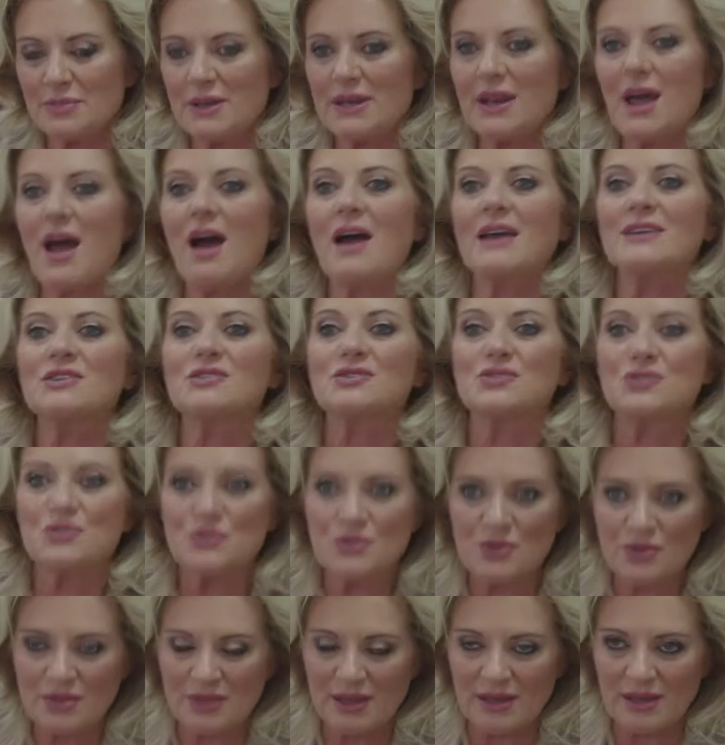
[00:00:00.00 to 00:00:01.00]
But I
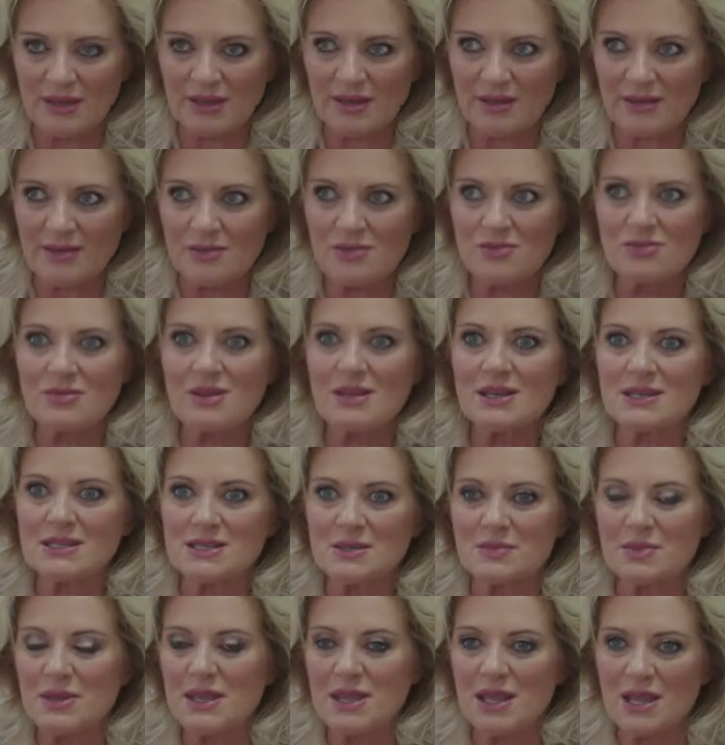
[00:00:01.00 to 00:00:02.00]
do think you need
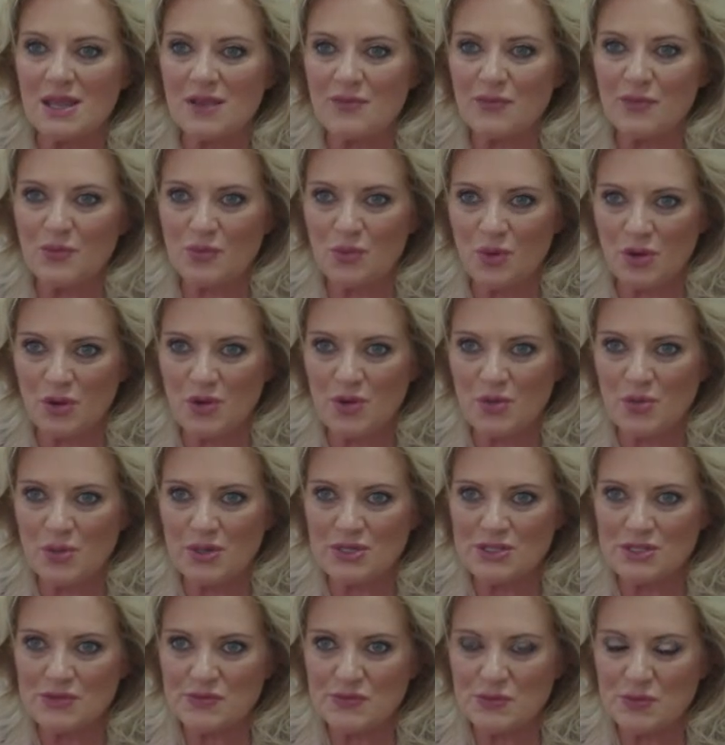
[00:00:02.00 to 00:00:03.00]
to be careful what you
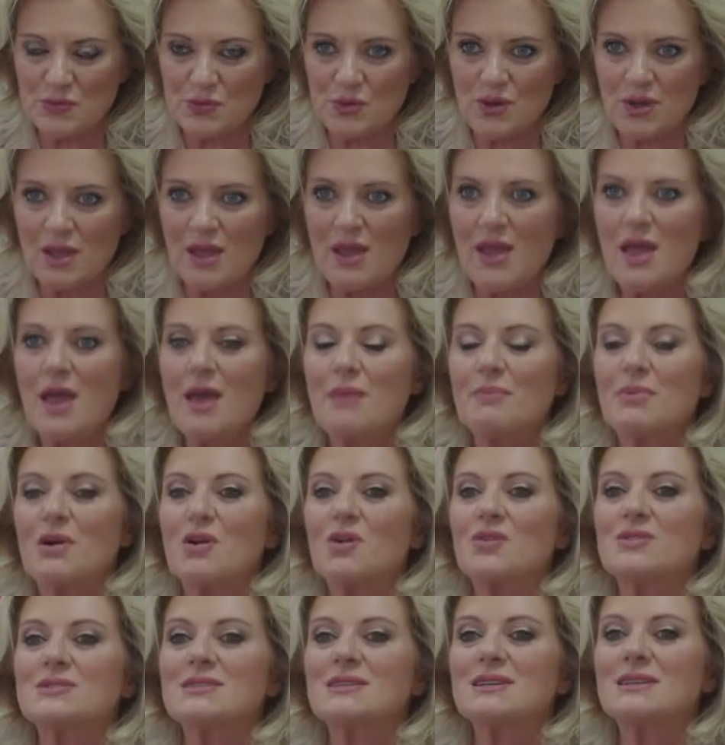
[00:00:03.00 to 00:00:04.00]
wish for,
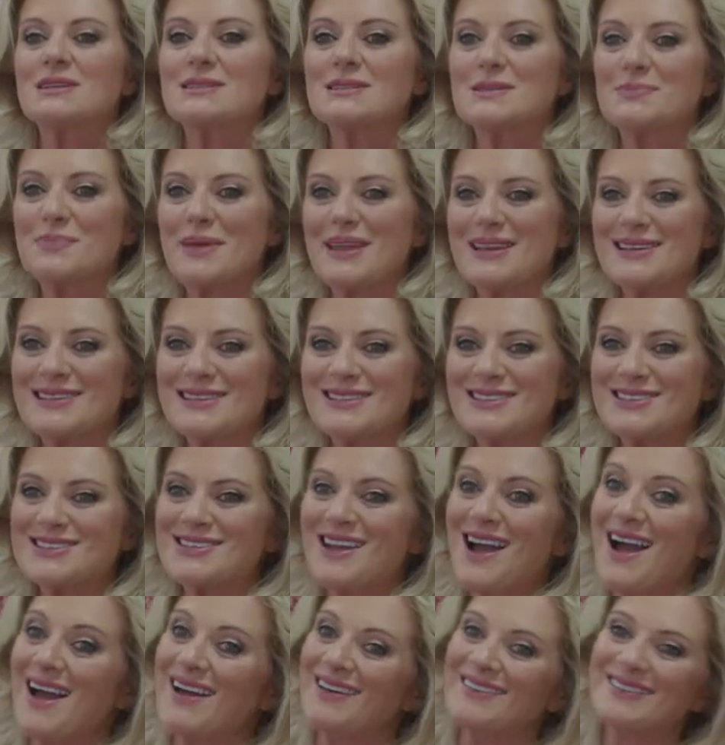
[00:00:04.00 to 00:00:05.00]
because an independent
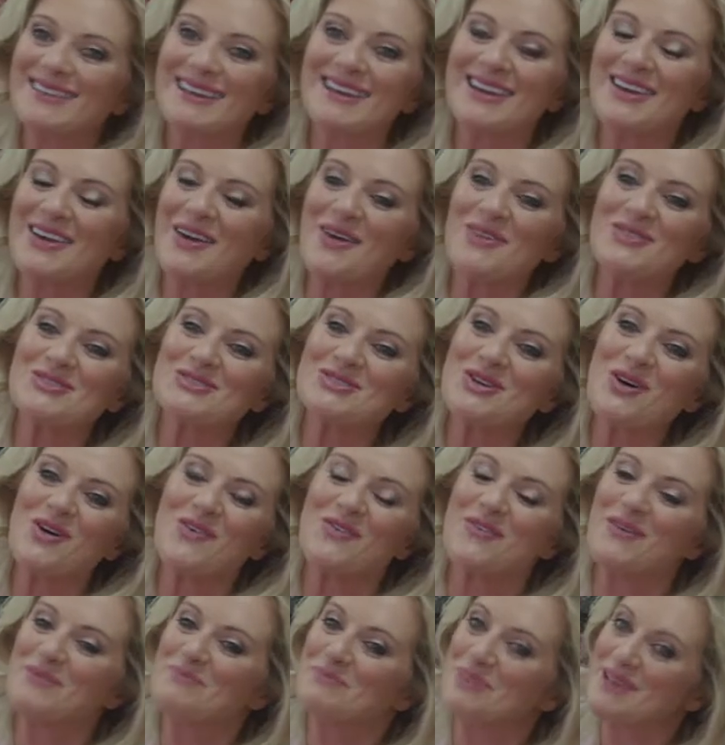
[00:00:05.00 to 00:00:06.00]
child then goes
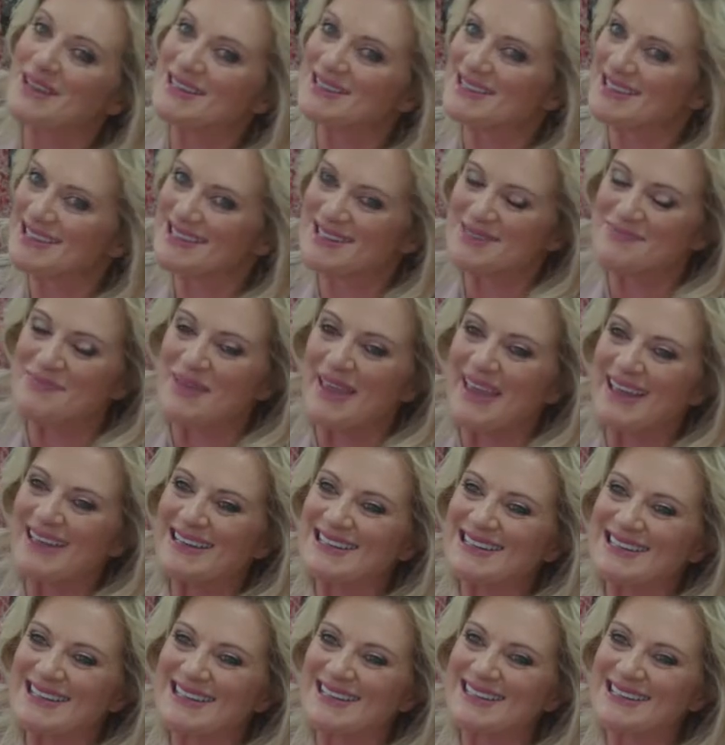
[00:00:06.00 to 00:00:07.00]
off and be
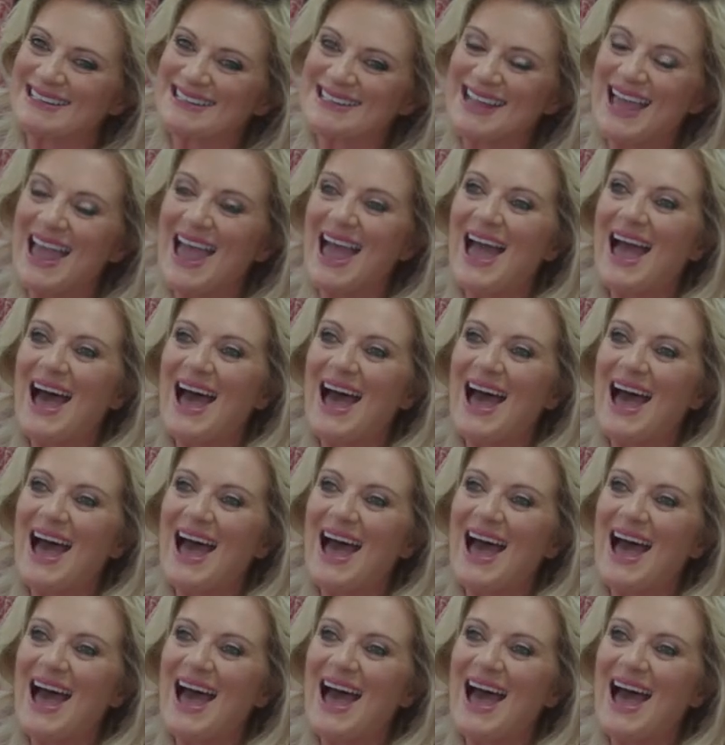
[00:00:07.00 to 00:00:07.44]
independent,